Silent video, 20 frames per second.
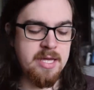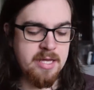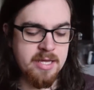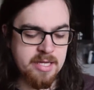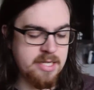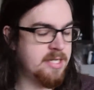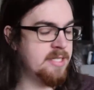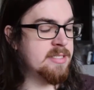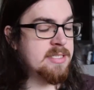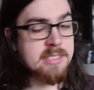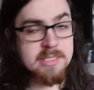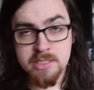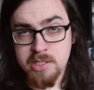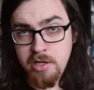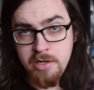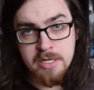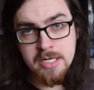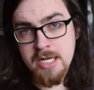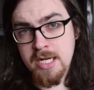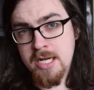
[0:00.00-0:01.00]
here's
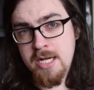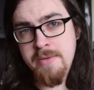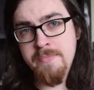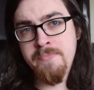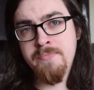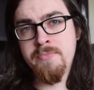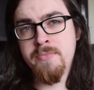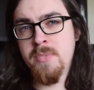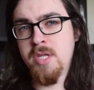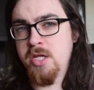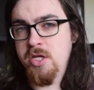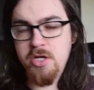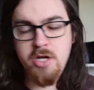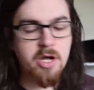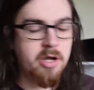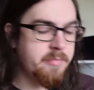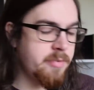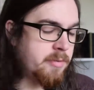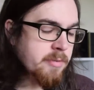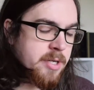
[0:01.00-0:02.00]
Ahsoka, you
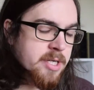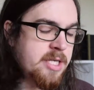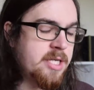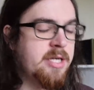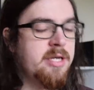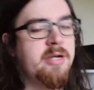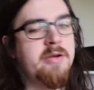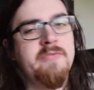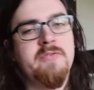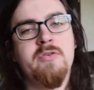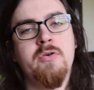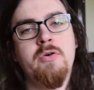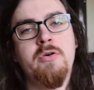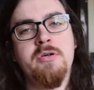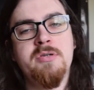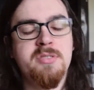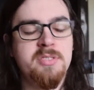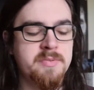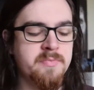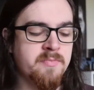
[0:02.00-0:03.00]
got Obi-Wan here, of
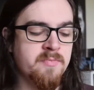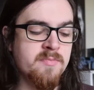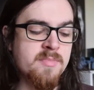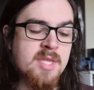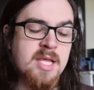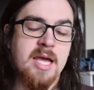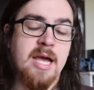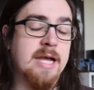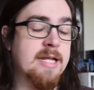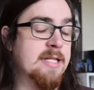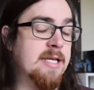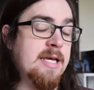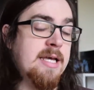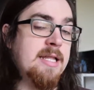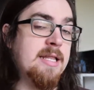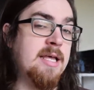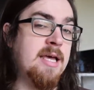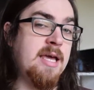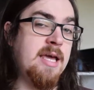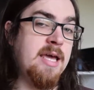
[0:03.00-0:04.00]
course, and
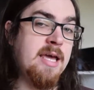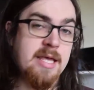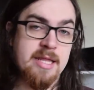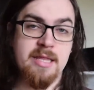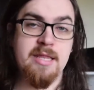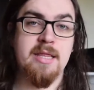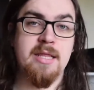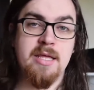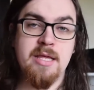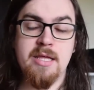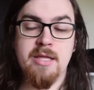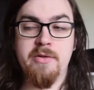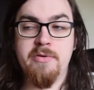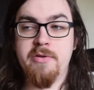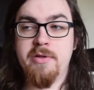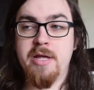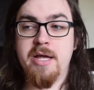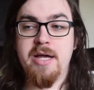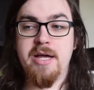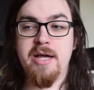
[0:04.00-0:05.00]
then in
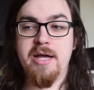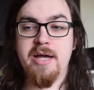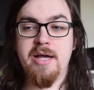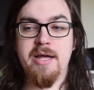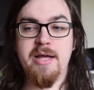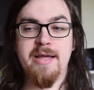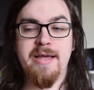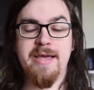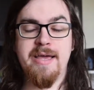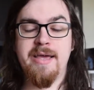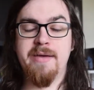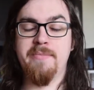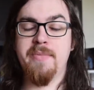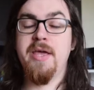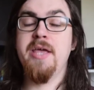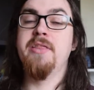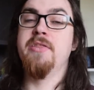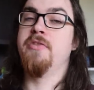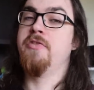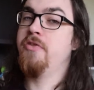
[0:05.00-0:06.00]
the
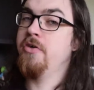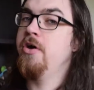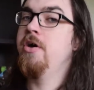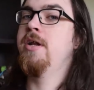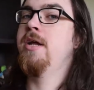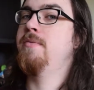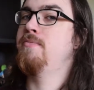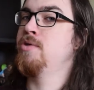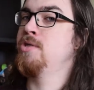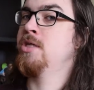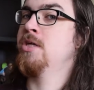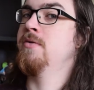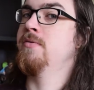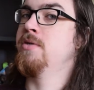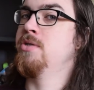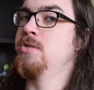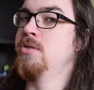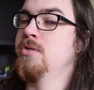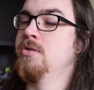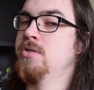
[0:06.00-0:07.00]
3rd episode of the
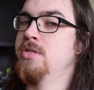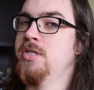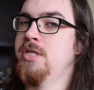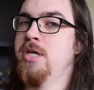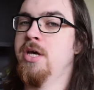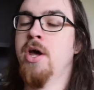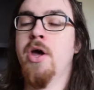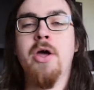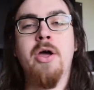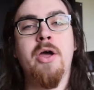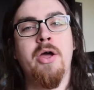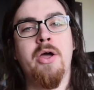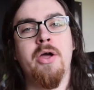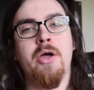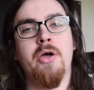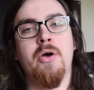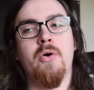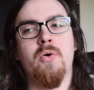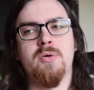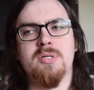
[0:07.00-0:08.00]
trilogy,
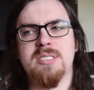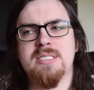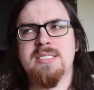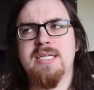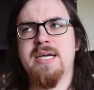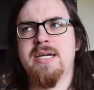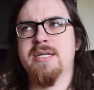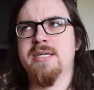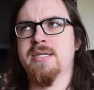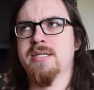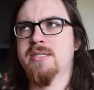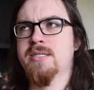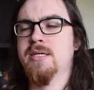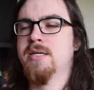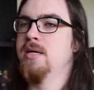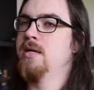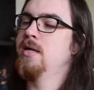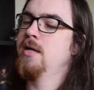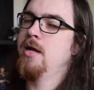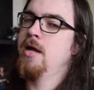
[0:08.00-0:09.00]
or the 2nd,
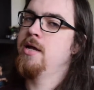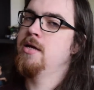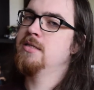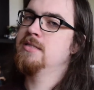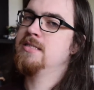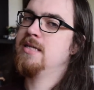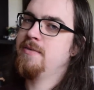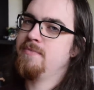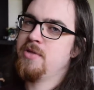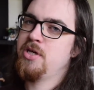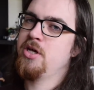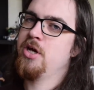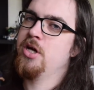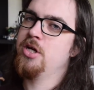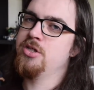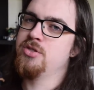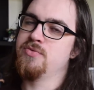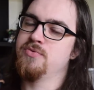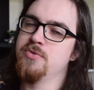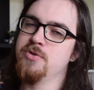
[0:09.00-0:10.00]
something
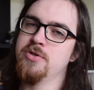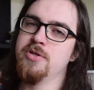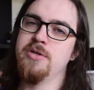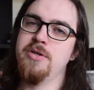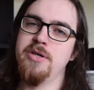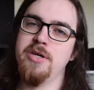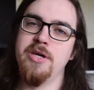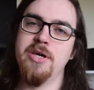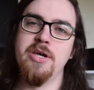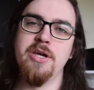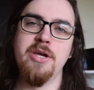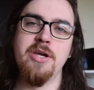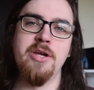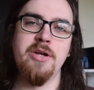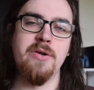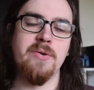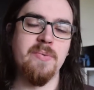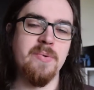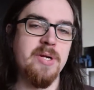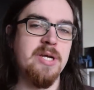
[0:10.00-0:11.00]
goes really,
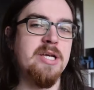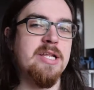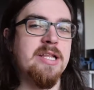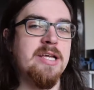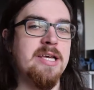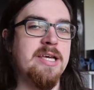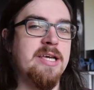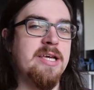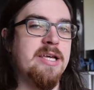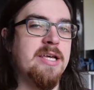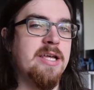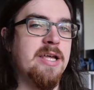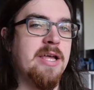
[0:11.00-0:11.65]
really